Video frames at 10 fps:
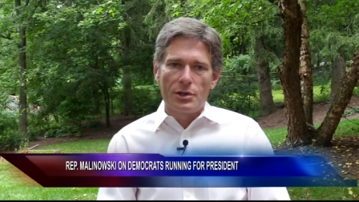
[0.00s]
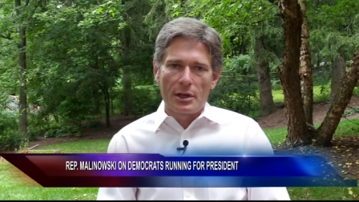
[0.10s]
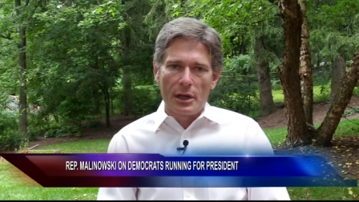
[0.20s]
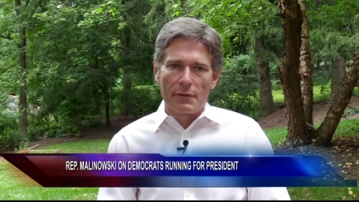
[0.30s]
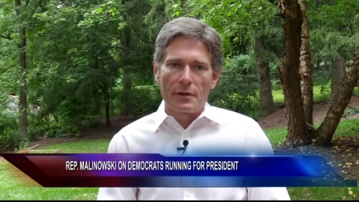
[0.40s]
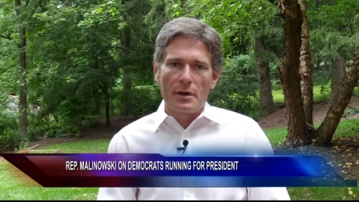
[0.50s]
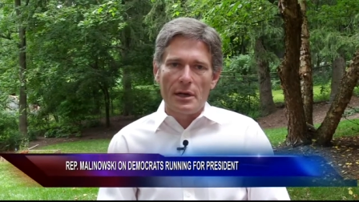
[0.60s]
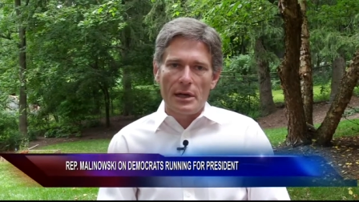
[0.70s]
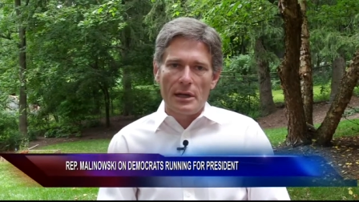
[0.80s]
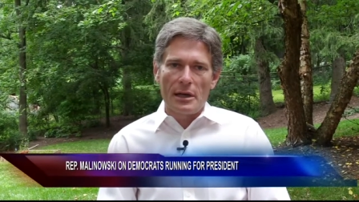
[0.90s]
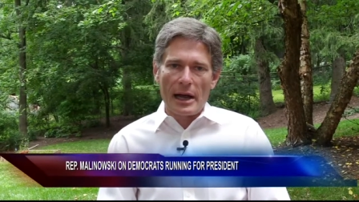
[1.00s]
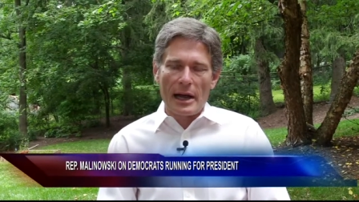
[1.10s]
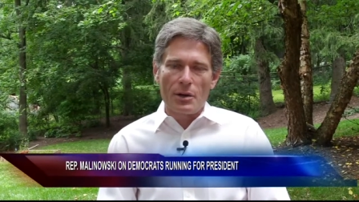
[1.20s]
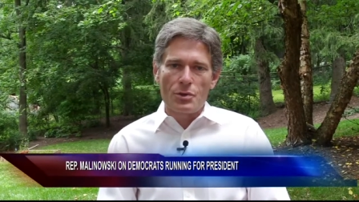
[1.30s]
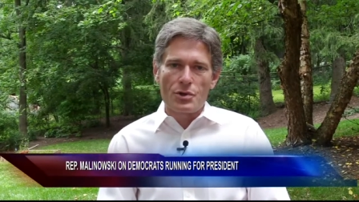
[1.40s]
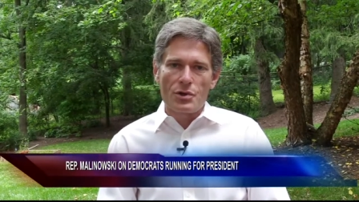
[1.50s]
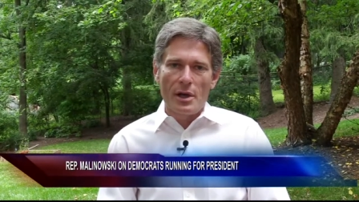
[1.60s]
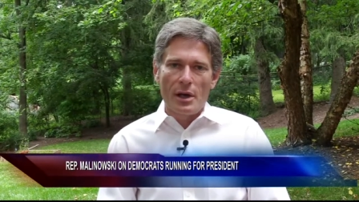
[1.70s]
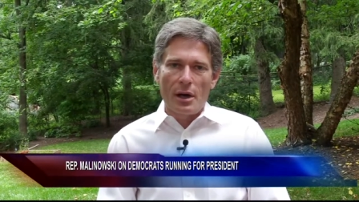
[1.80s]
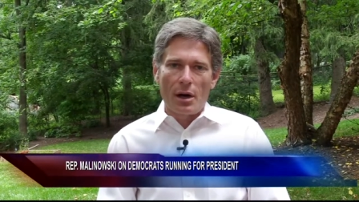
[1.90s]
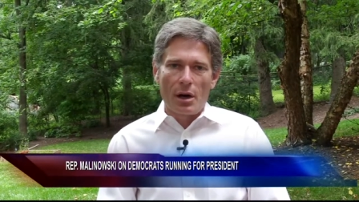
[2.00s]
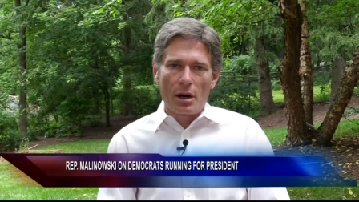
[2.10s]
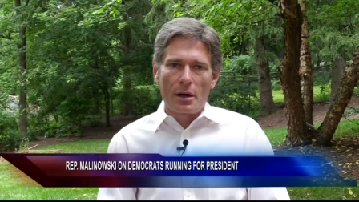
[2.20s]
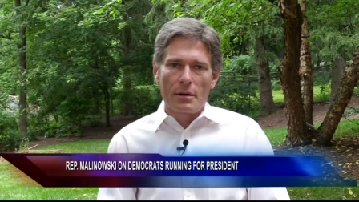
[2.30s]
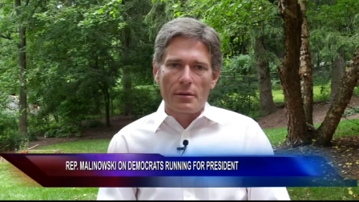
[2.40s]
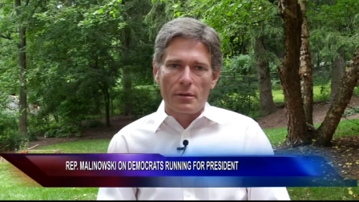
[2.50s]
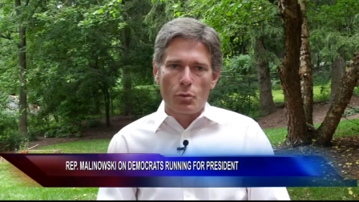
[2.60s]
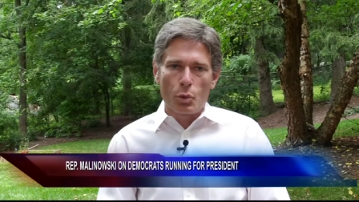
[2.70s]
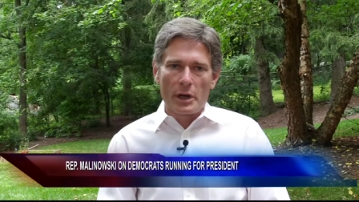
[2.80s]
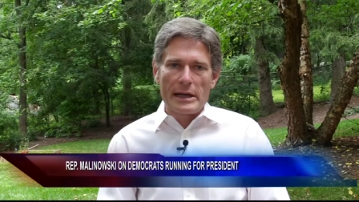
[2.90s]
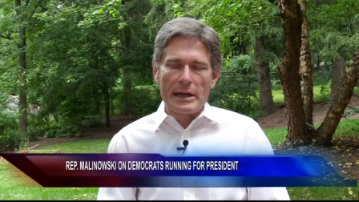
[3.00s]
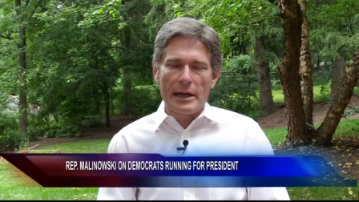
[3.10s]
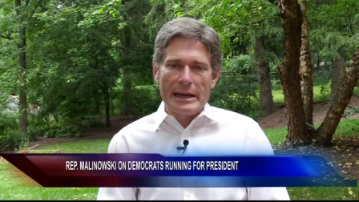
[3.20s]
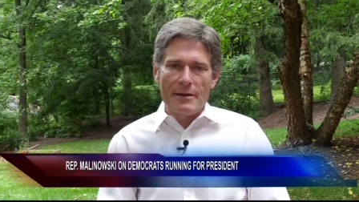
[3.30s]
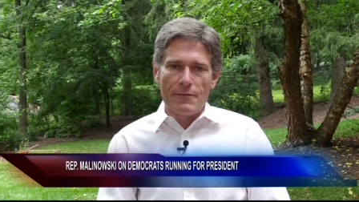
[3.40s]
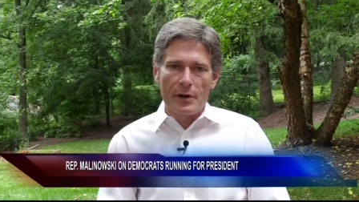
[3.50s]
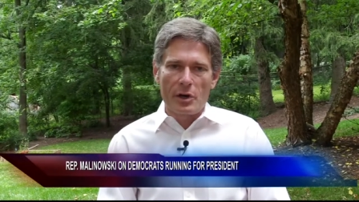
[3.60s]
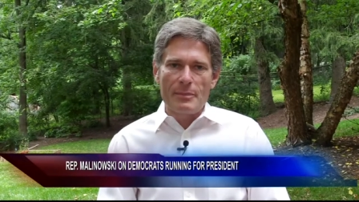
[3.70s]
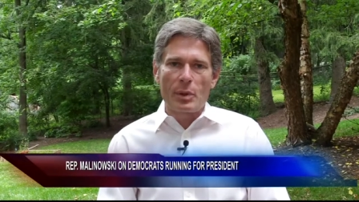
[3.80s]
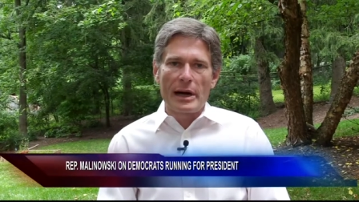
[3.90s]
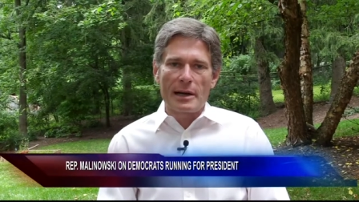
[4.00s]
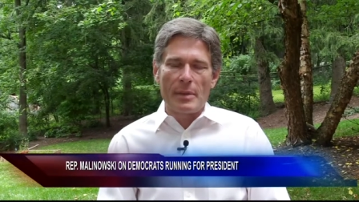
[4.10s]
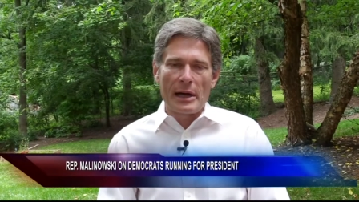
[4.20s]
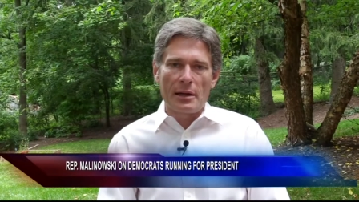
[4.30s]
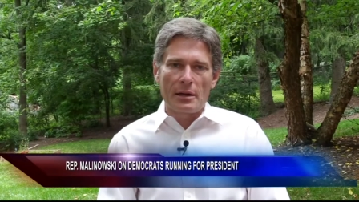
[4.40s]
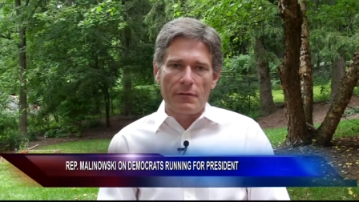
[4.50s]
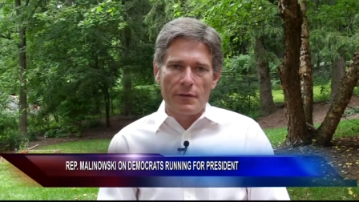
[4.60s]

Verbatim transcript: to govern in the House are working in a very pragmatic,